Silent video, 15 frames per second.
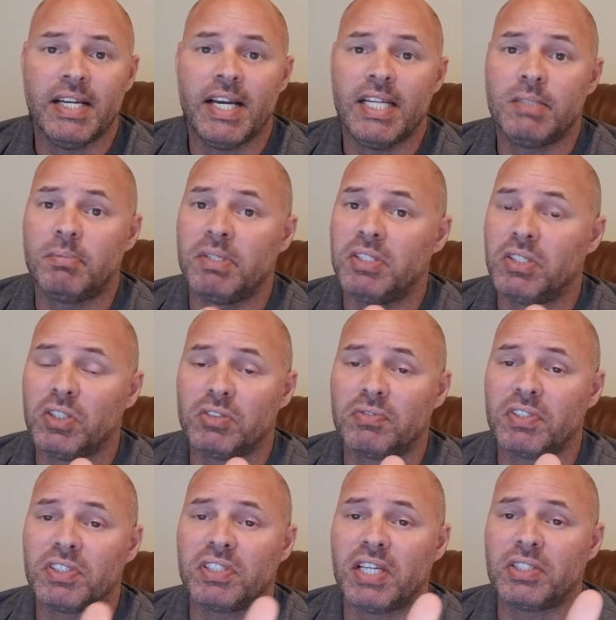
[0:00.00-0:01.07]
It's been used for
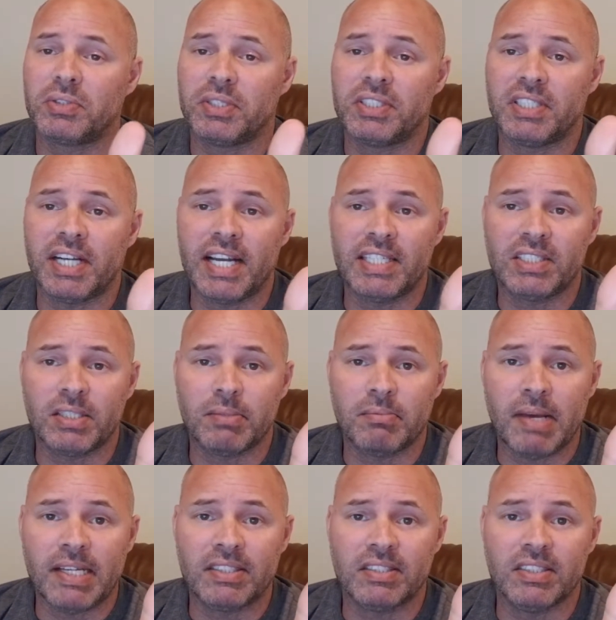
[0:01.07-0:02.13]
centuries in ancient
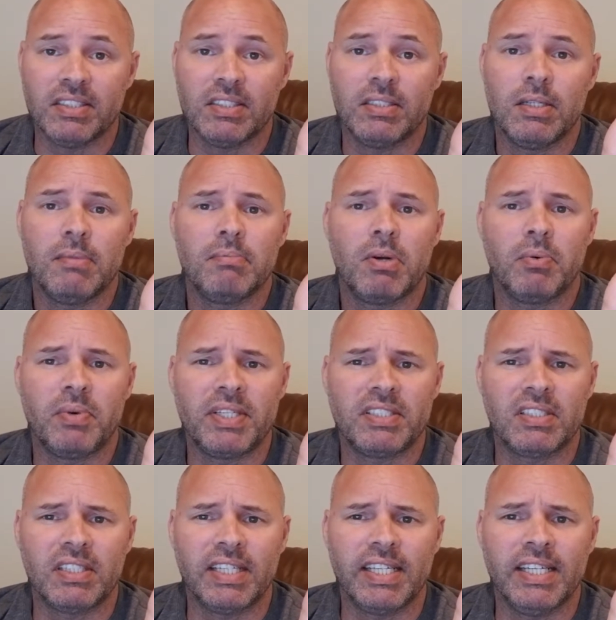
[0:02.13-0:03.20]
medicines, but
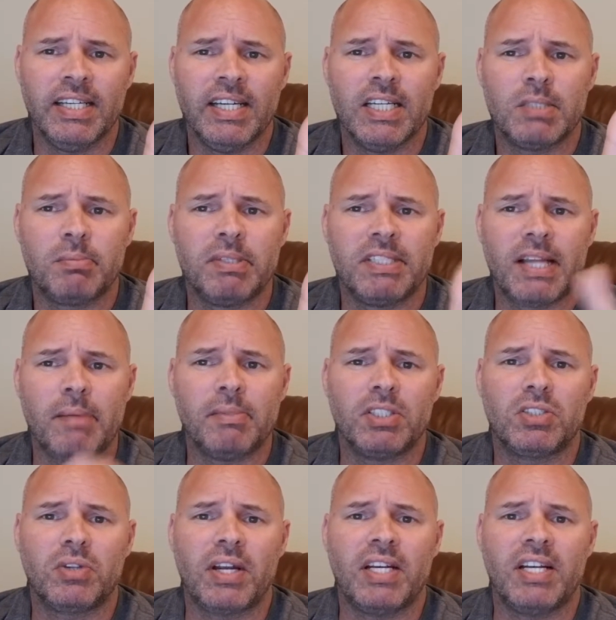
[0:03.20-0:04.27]
recently it's been
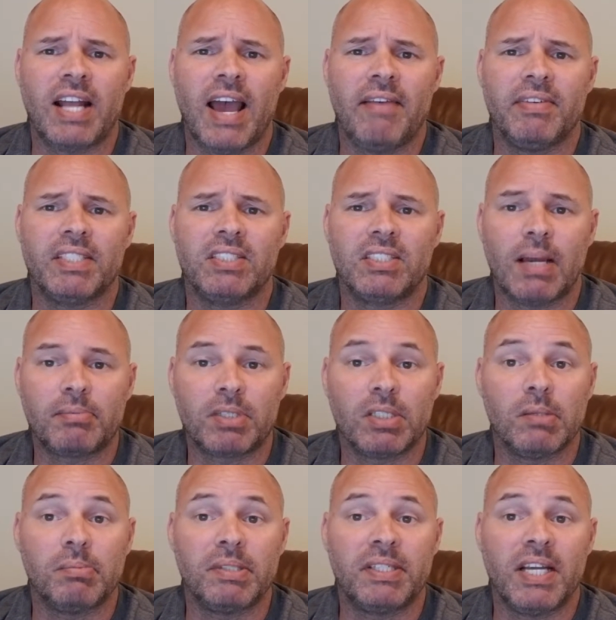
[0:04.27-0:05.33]
demonstrated to have exceptional
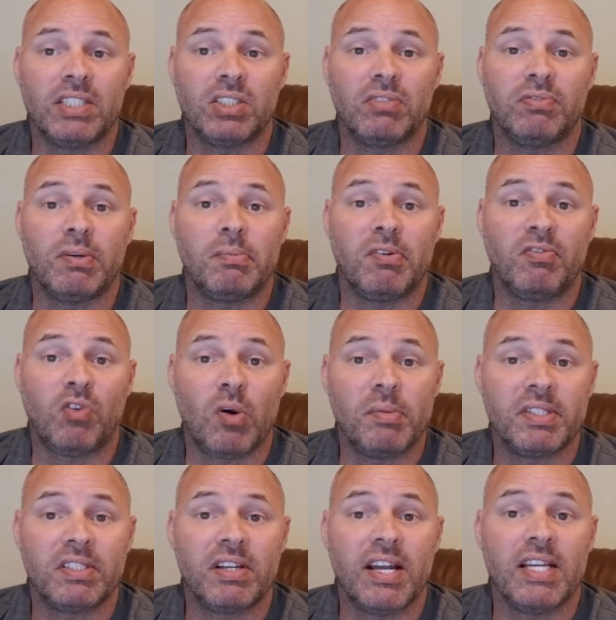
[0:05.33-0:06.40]
potential for
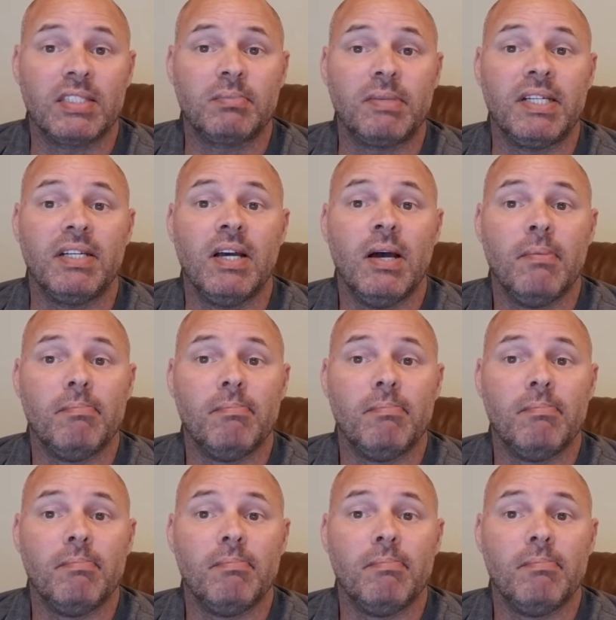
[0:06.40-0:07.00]
performance enhancement,